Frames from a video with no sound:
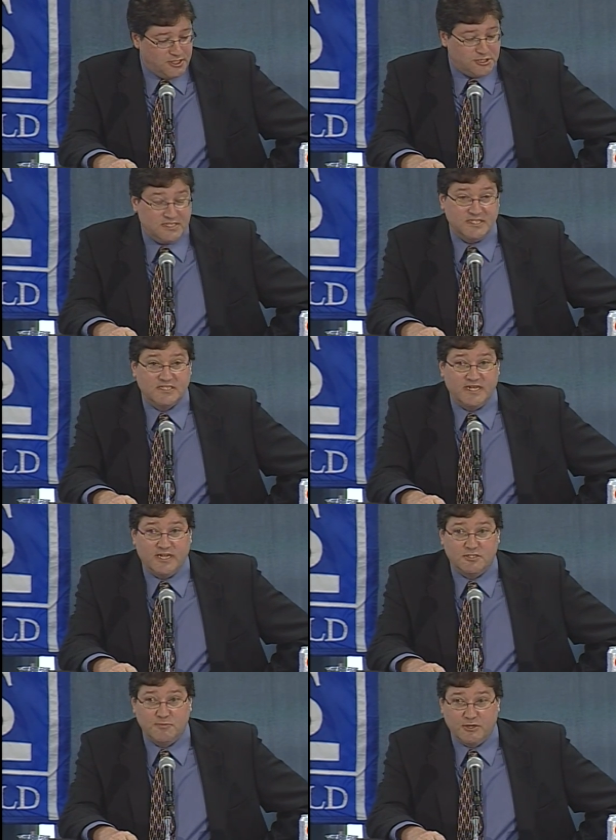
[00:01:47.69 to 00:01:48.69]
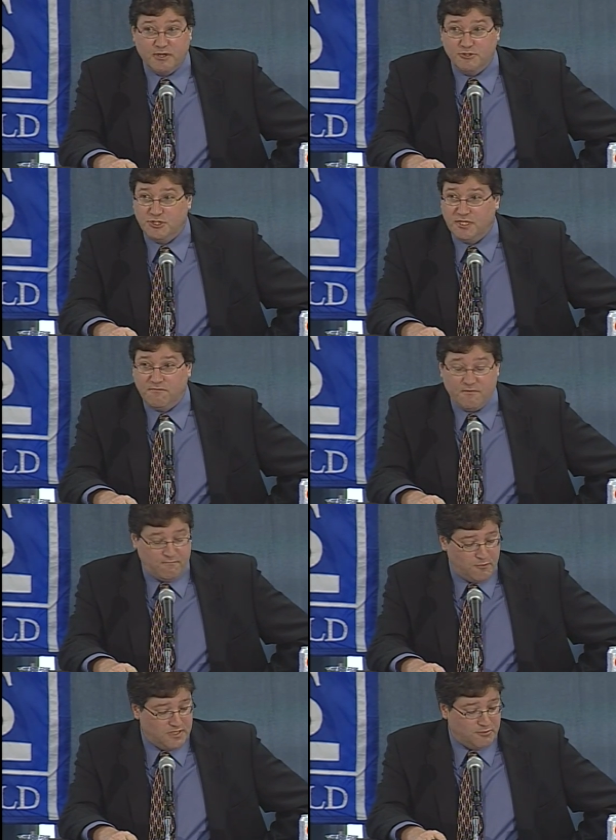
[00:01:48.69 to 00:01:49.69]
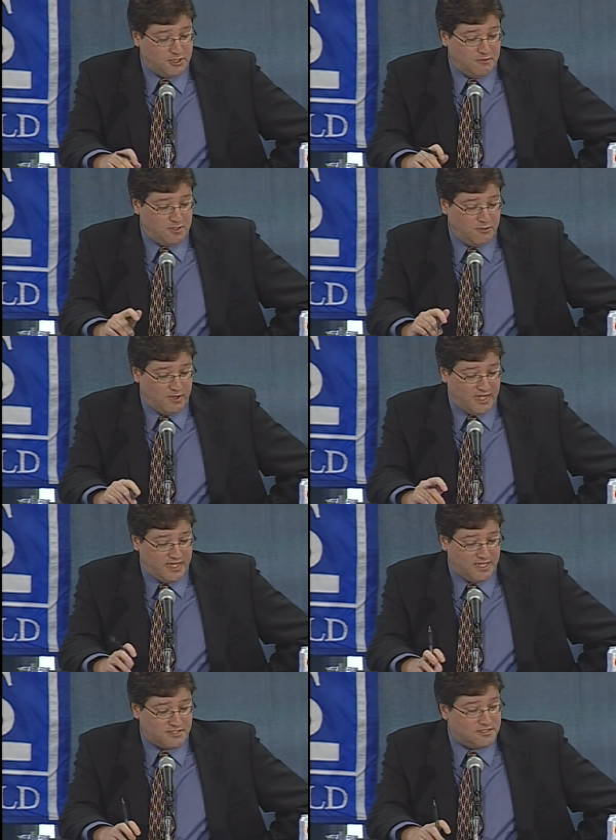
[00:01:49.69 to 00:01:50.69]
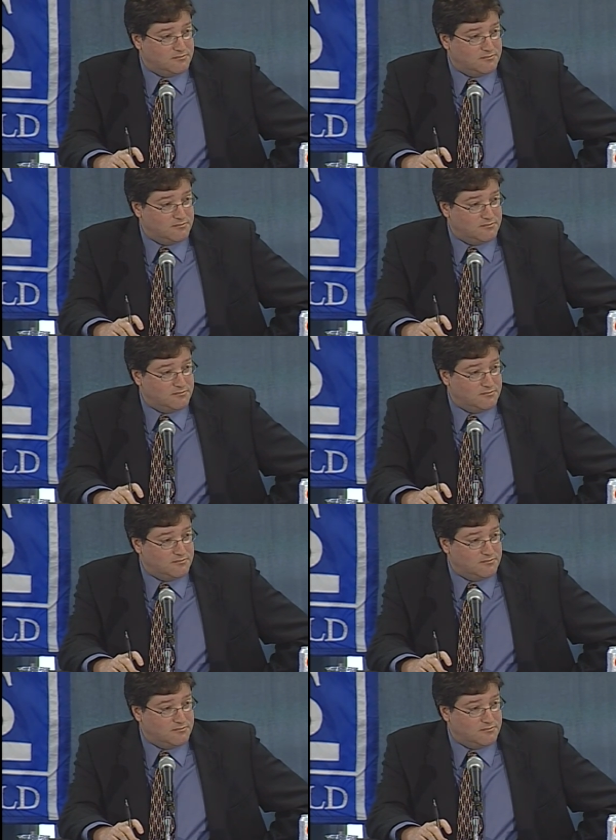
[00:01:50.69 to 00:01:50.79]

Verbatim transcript: She's the State House Bureau Chief for WUIS.